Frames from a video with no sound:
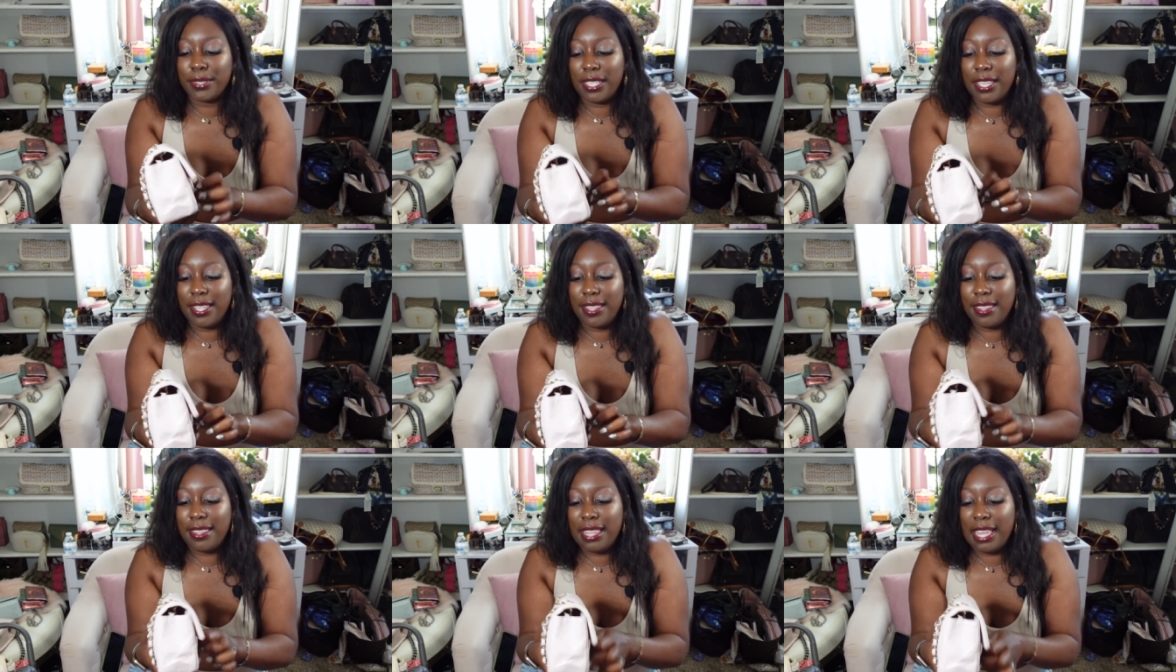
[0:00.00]

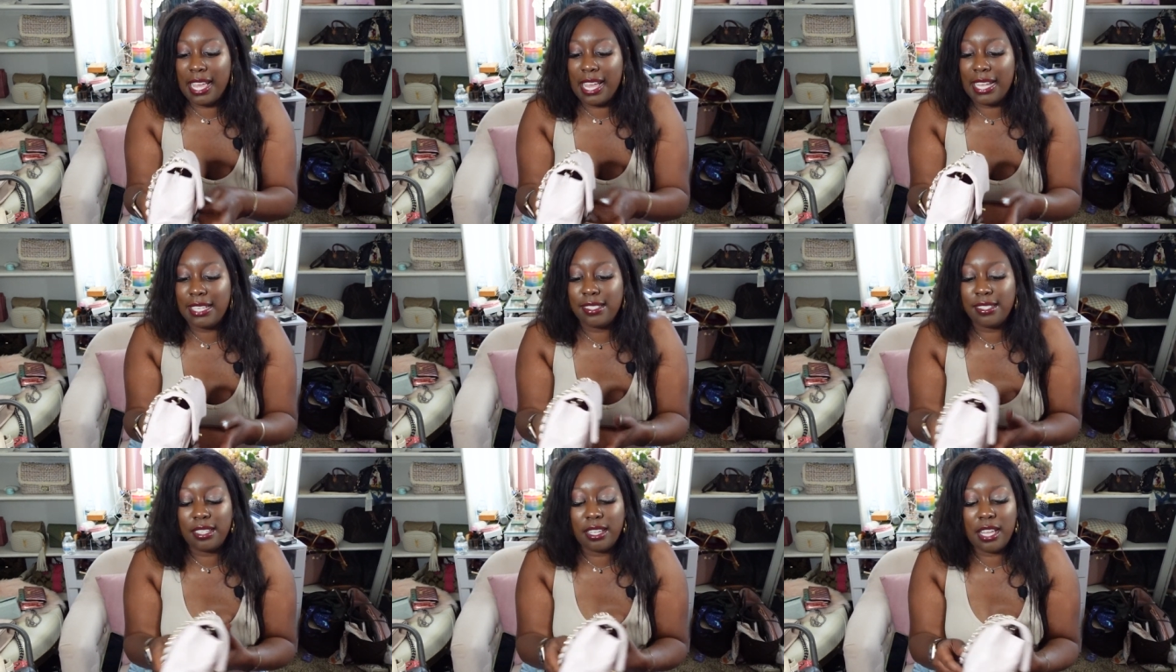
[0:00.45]
in
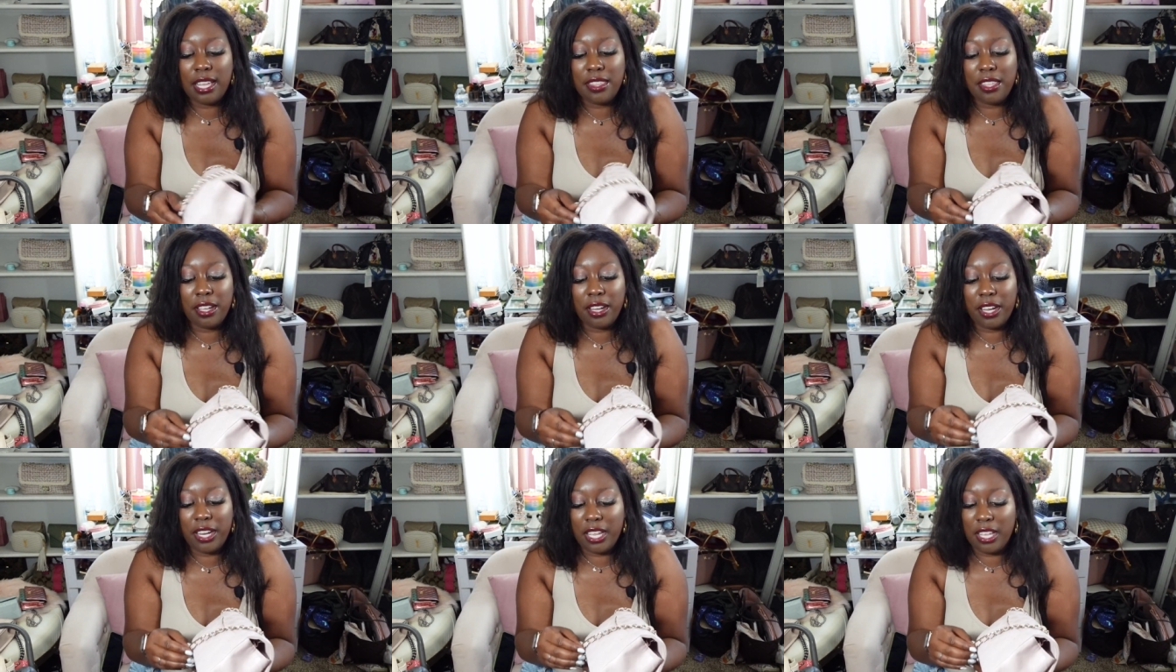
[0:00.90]
that
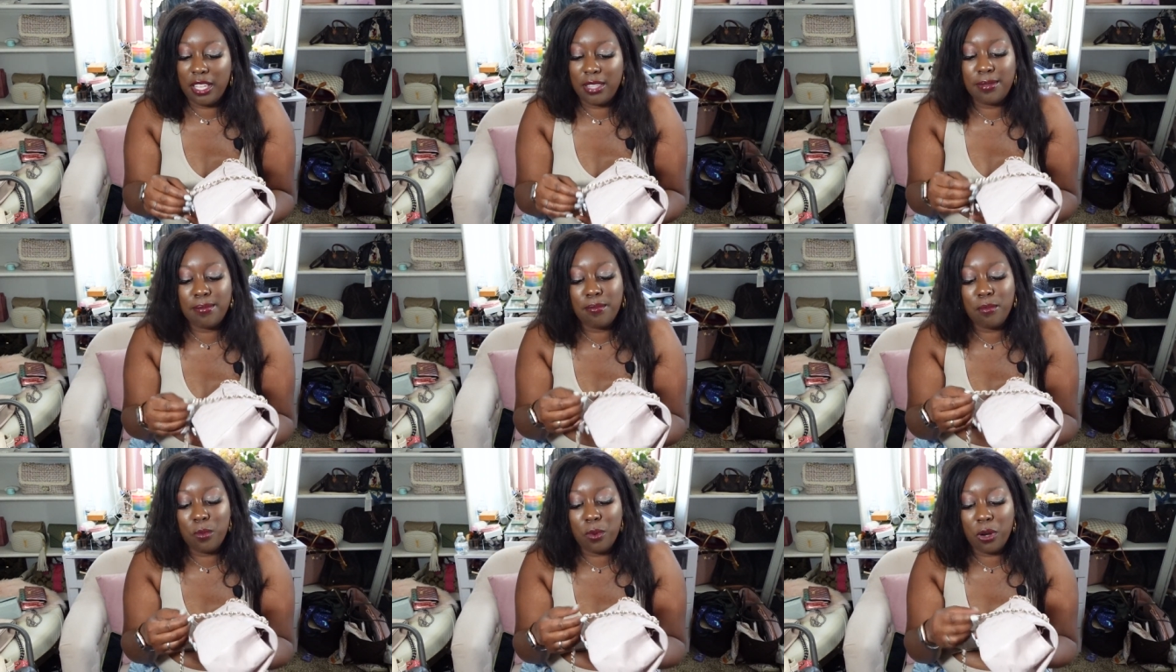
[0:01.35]
there
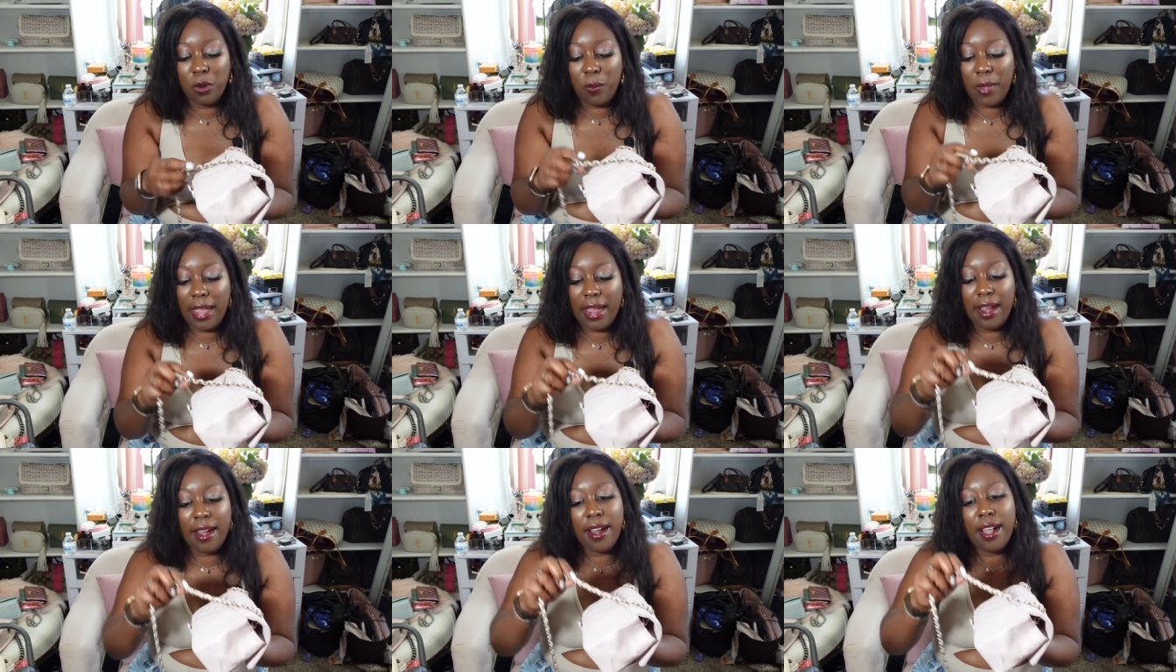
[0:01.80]
is more
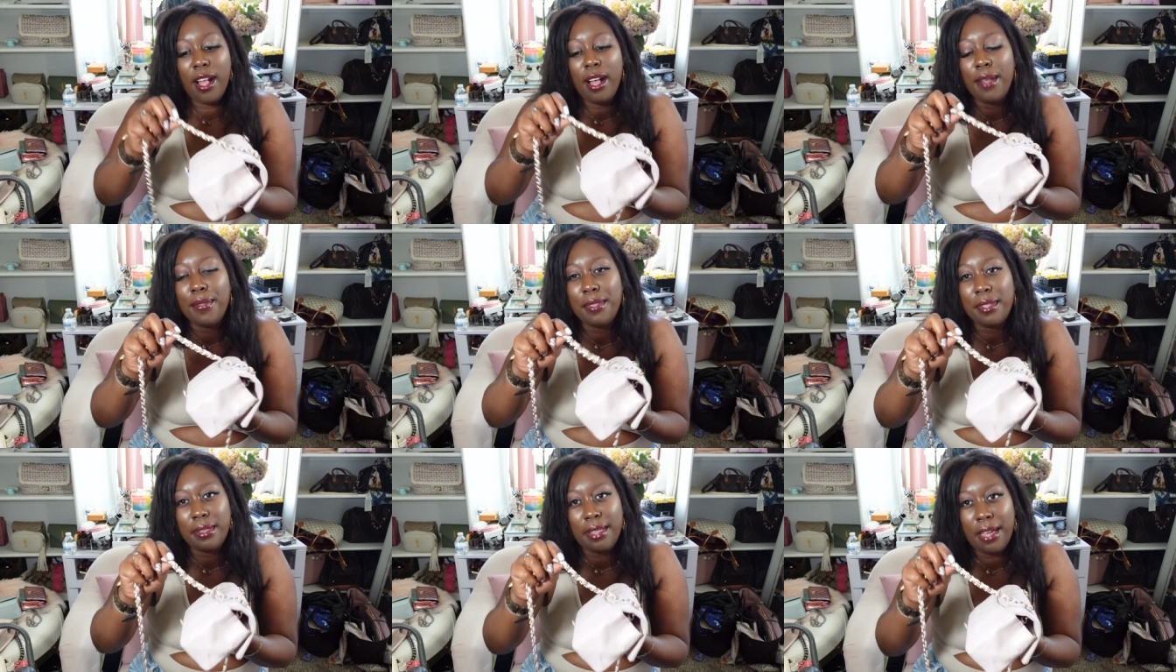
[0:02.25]
wear
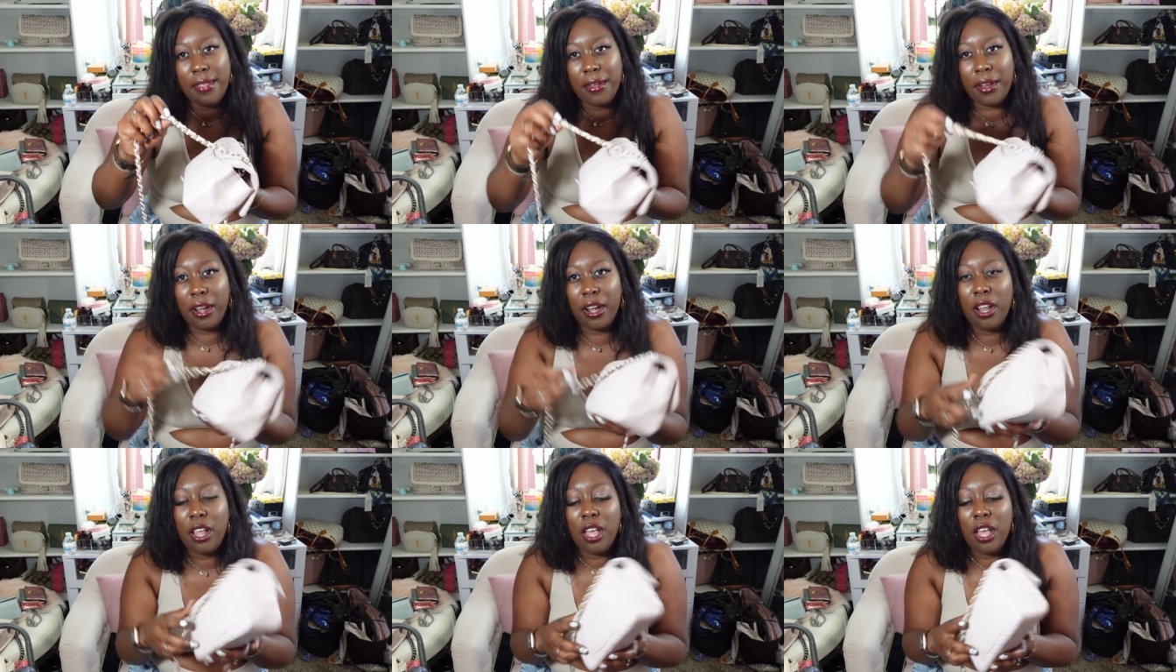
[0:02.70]
on the
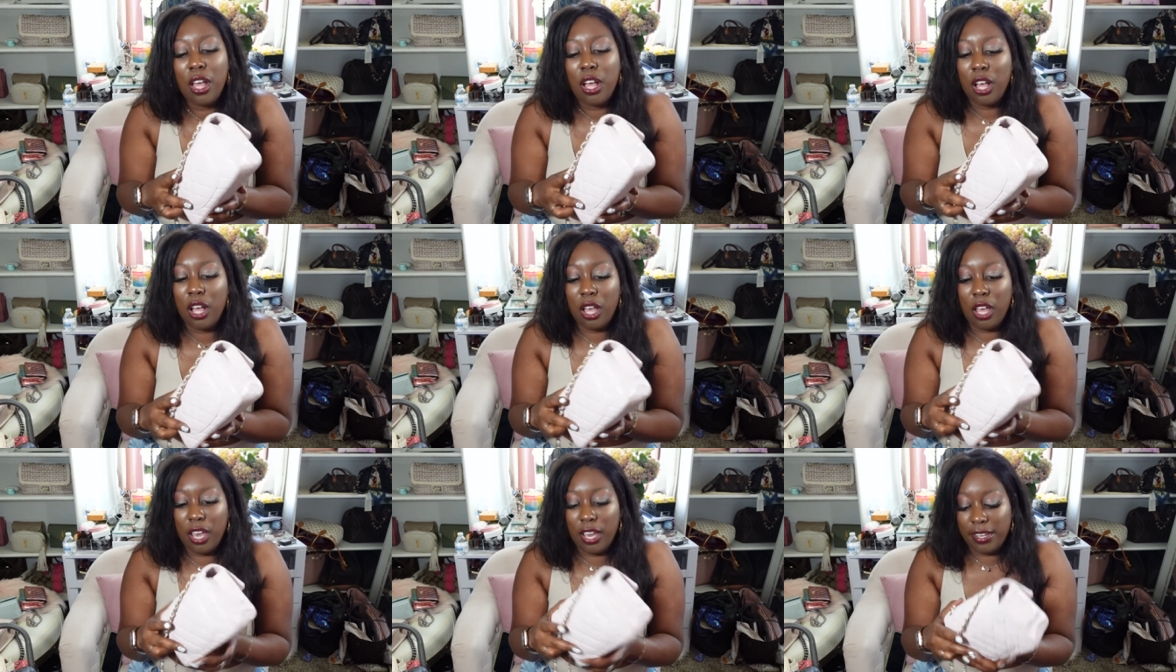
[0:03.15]
leather
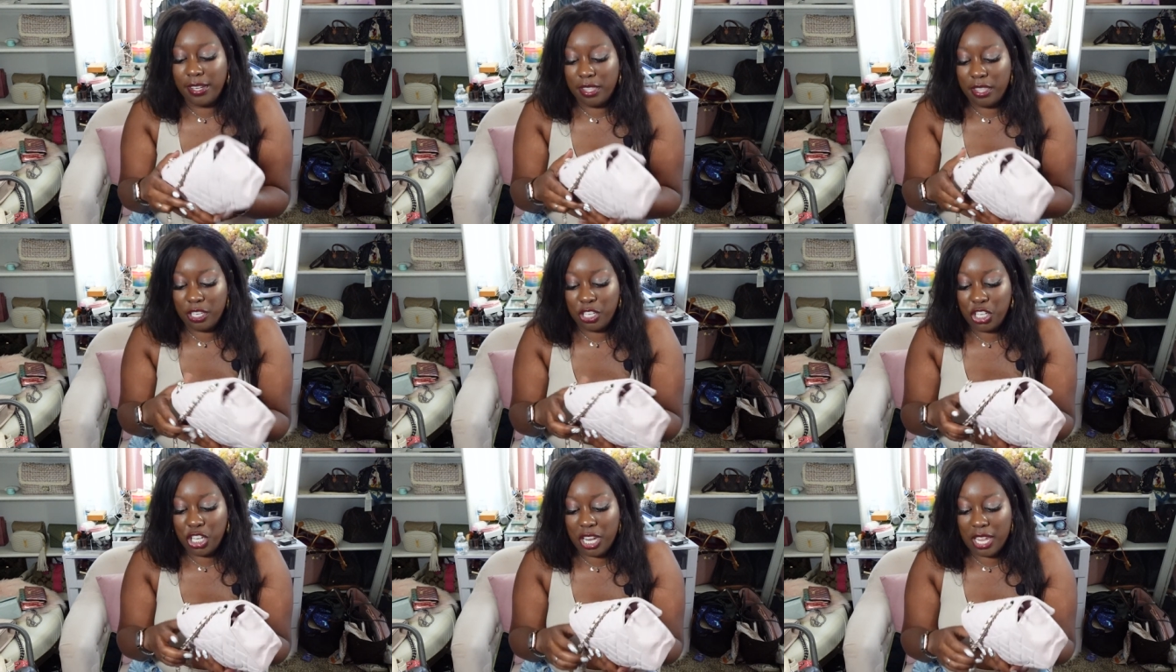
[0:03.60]
on
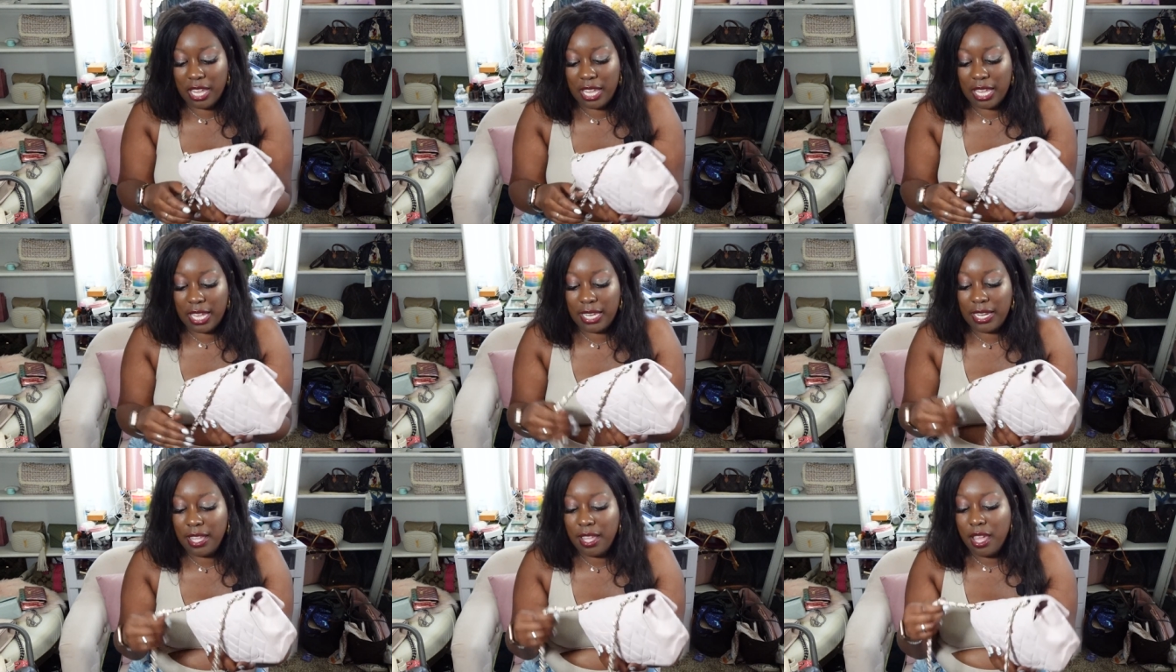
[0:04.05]
the
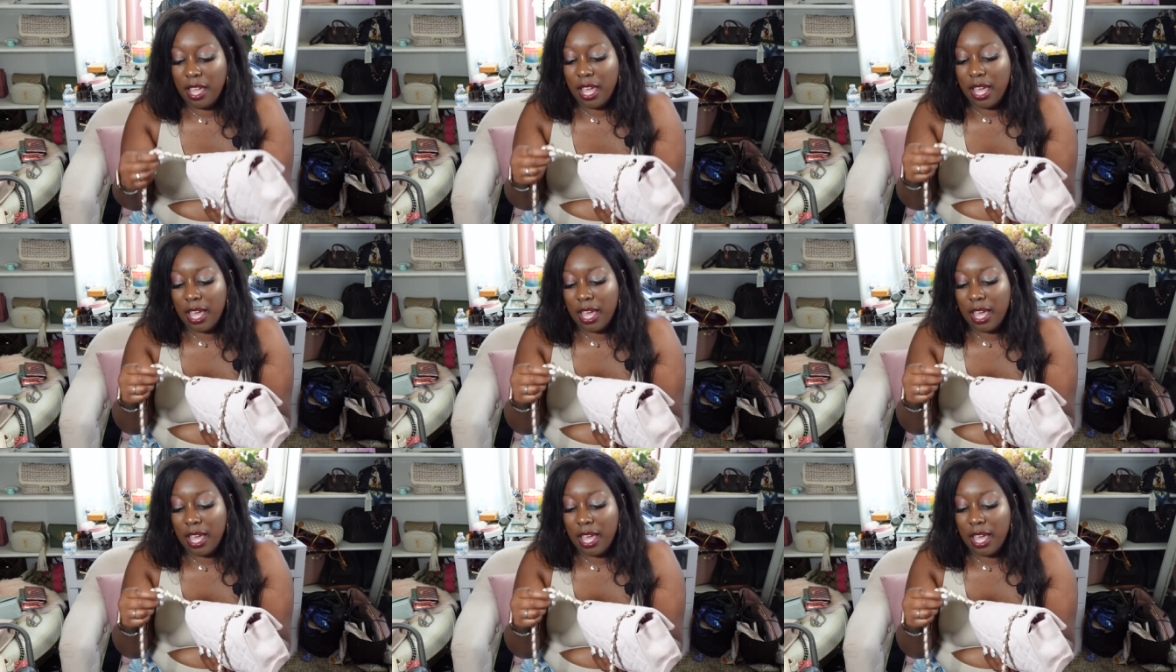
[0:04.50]
chain.